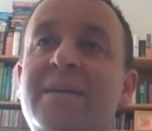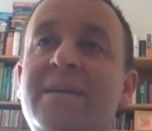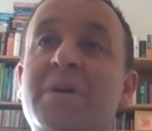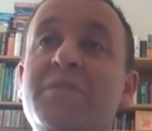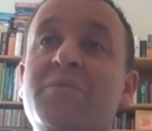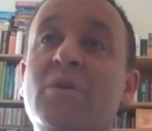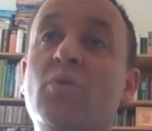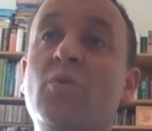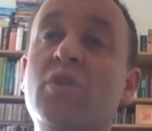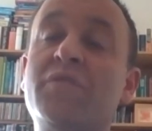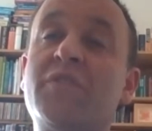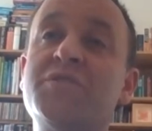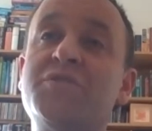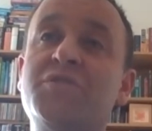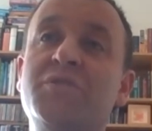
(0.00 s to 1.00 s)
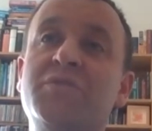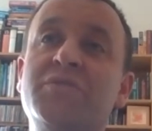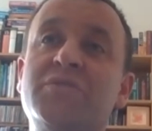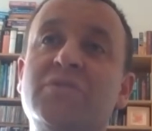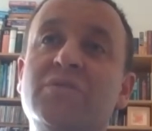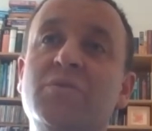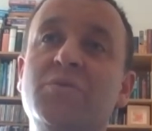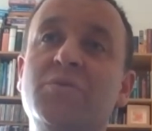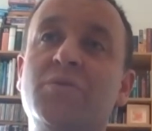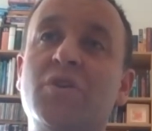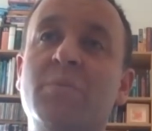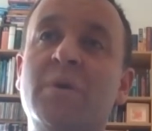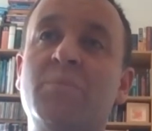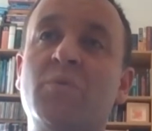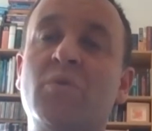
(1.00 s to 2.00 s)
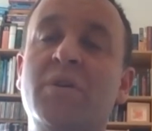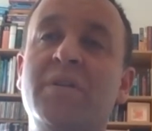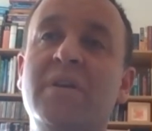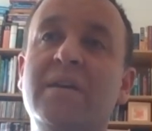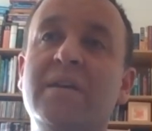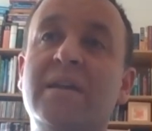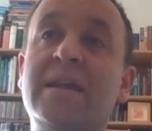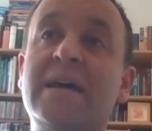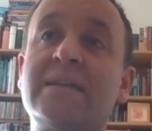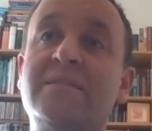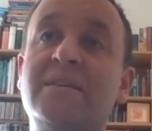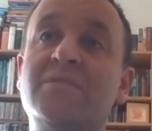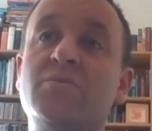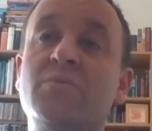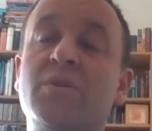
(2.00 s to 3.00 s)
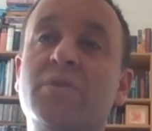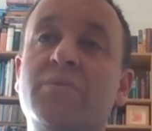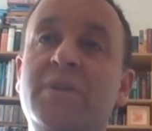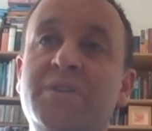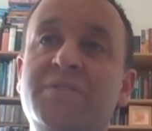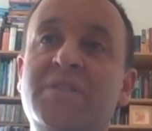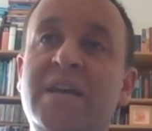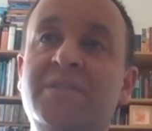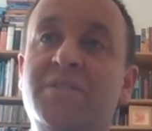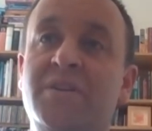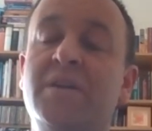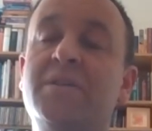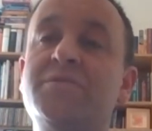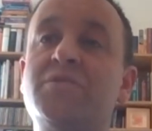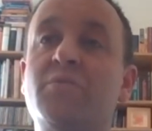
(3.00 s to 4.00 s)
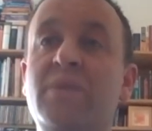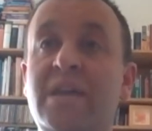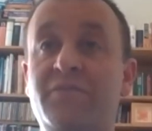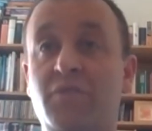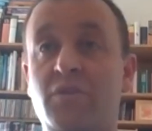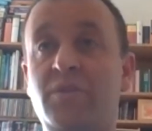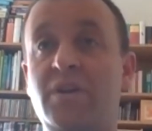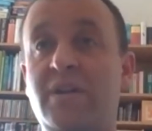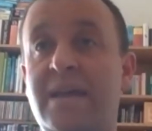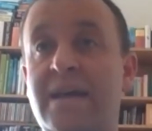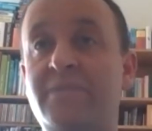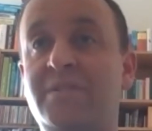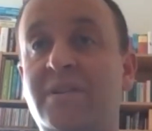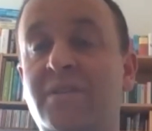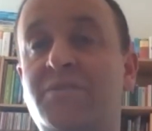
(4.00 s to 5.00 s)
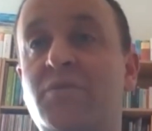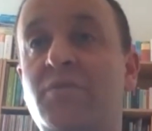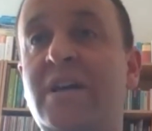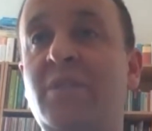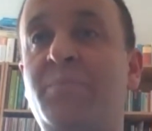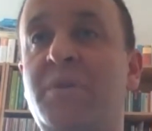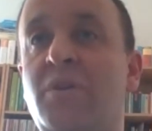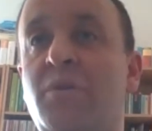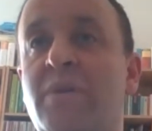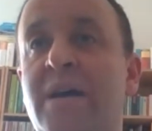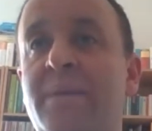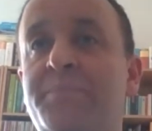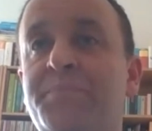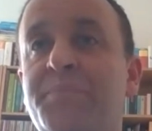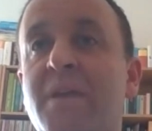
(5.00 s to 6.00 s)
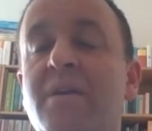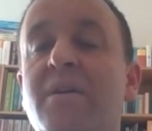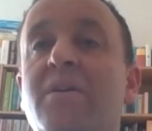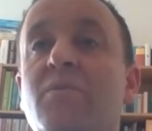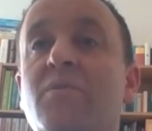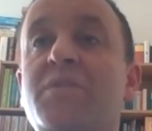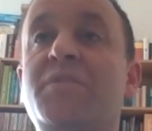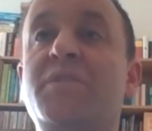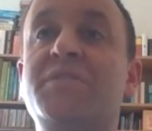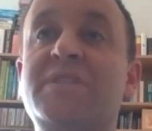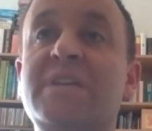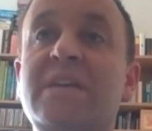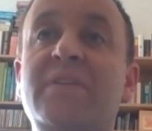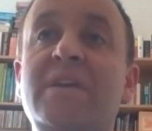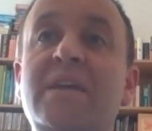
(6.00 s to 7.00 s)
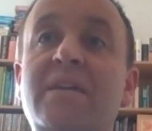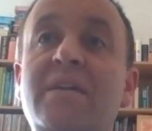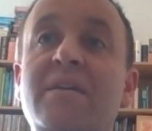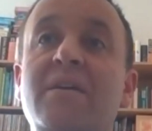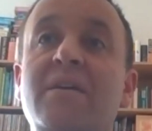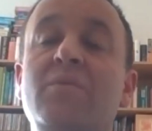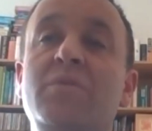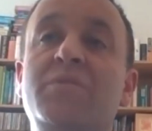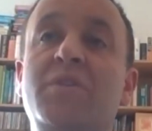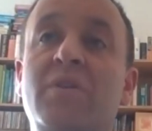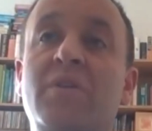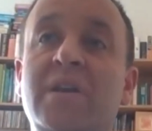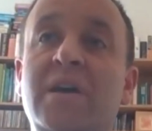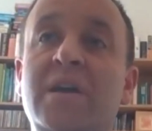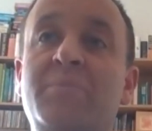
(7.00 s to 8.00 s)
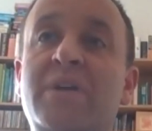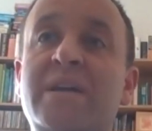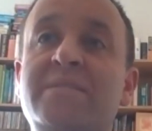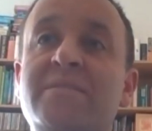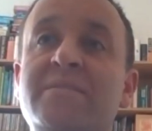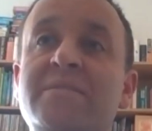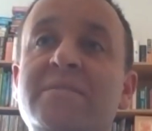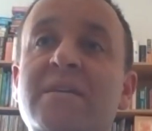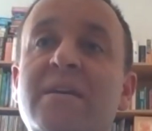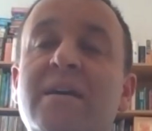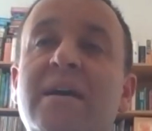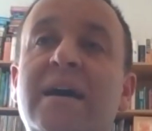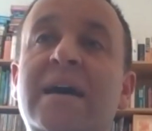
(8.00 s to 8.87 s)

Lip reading: And by the way, all of our students who come on board get access to a career center. So we have career counselors who help you with your CV, with your online presence.